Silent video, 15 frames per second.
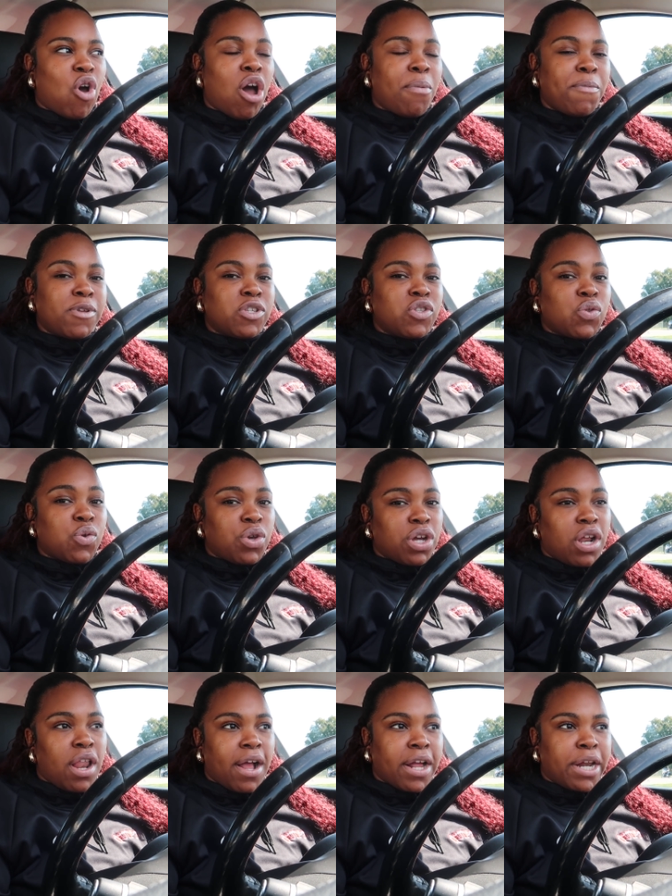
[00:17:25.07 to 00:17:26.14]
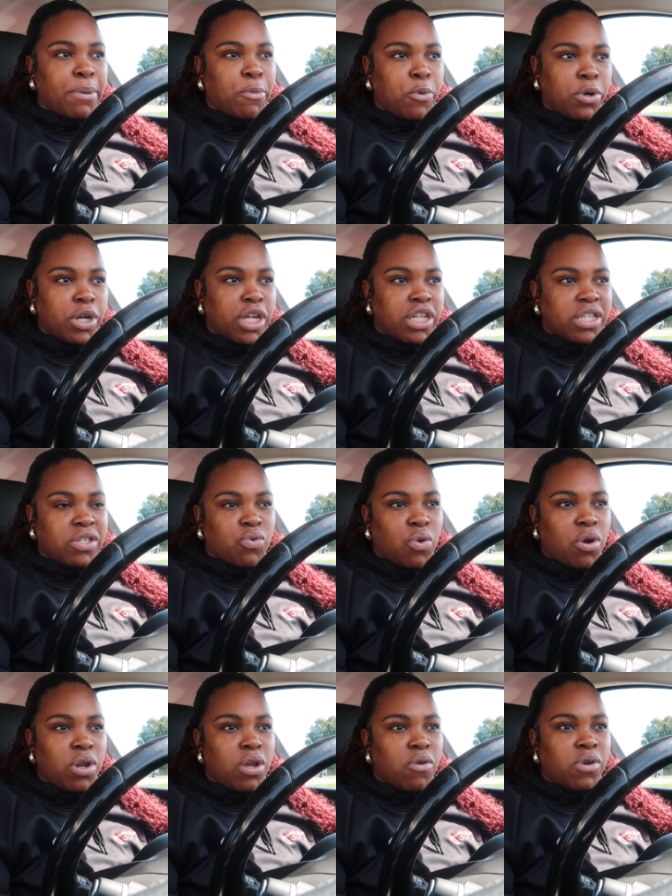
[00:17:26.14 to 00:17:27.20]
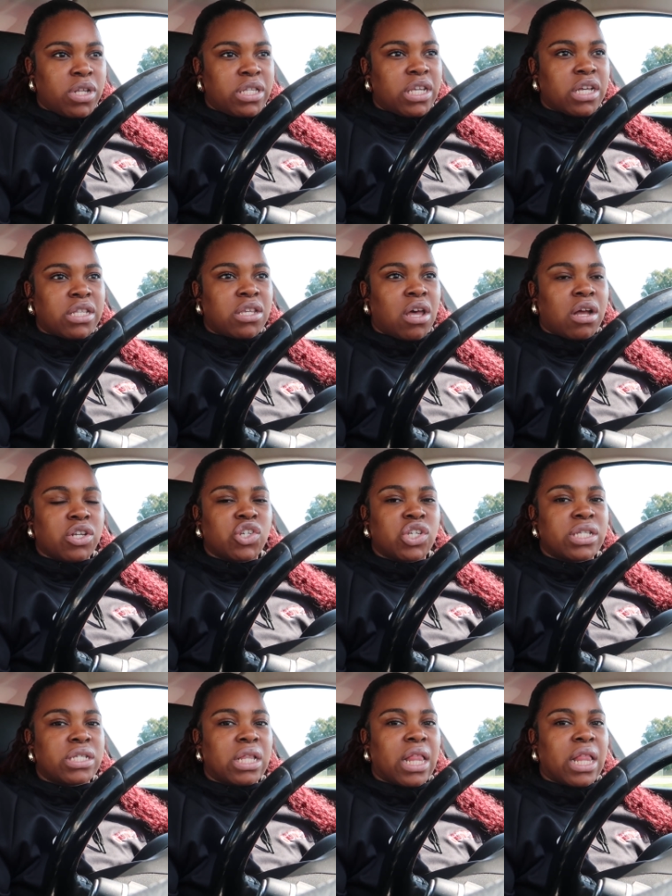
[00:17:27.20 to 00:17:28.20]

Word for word: almost three o'clock in the morning scrolling on tiktok just